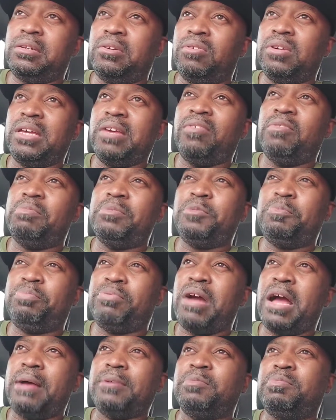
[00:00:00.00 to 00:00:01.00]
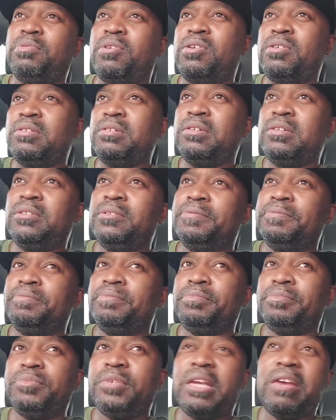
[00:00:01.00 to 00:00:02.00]
Give him his props, bro.
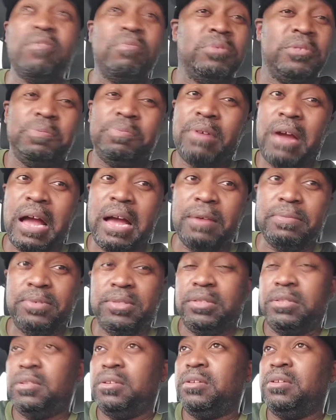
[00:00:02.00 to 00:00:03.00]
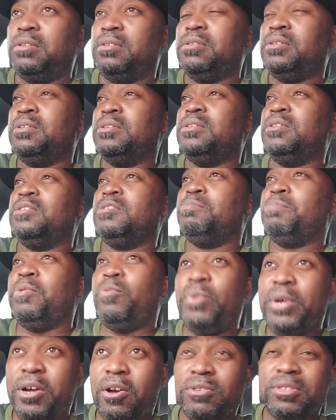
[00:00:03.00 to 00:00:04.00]
Give him his props. But
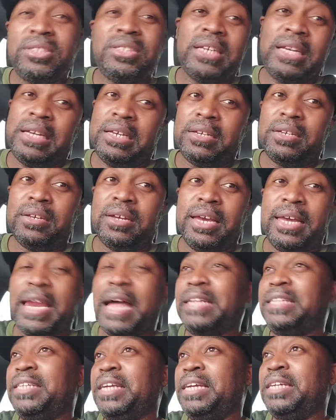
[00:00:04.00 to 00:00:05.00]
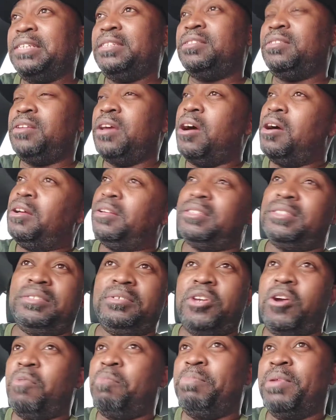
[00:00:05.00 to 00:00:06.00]
we're gonna see, and I think
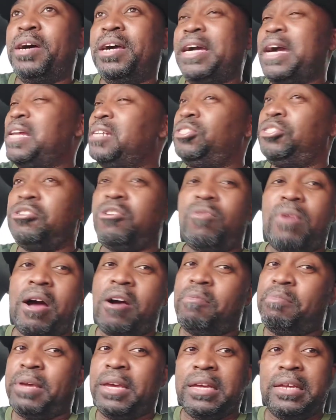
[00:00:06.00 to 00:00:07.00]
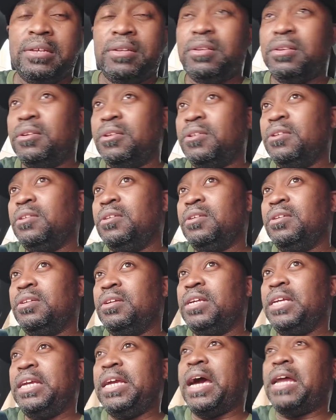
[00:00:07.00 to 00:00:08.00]
Bud got to show out, man.
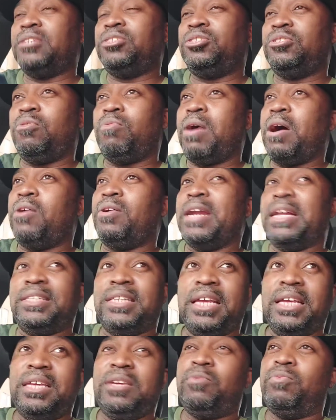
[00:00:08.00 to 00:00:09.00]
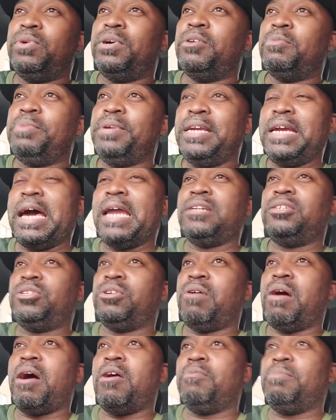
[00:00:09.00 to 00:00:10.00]
He got to show out, and I think he will, but he got to show
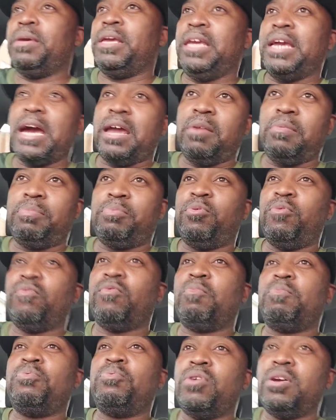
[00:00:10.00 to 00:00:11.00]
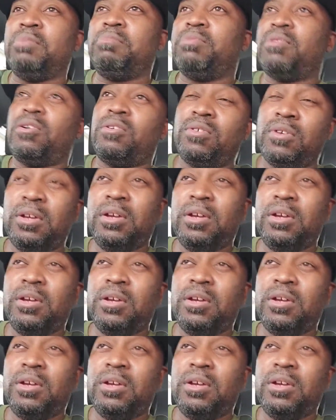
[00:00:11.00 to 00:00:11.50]
out, man. He got to prove a point, bro.